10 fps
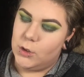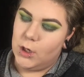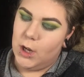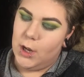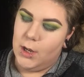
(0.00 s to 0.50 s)

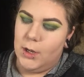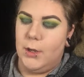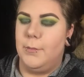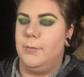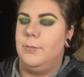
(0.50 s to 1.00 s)

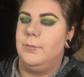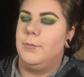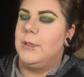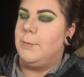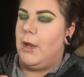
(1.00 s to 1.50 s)

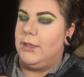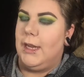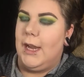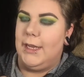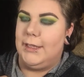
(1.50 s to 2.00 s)

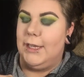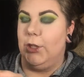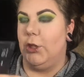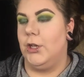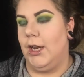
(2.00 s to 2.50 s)
Spotlight
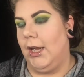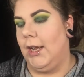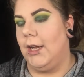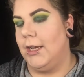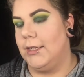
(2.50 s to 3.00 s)
highlighter,
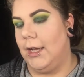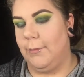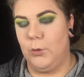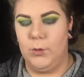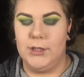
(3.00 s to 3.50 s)
and
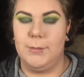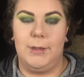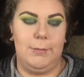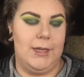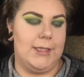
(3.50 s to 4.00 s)
I'm going to
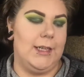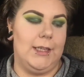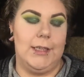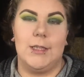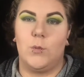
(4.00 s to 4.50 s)
be
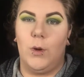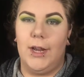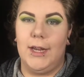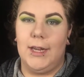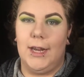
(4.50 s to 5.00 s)
mixing this
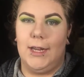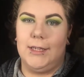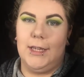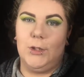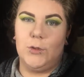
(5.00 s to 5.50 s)
white and
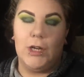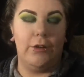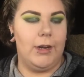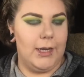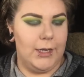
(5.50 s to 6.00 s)
yellow shade
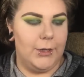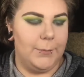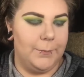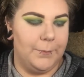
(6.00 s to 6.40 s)
right here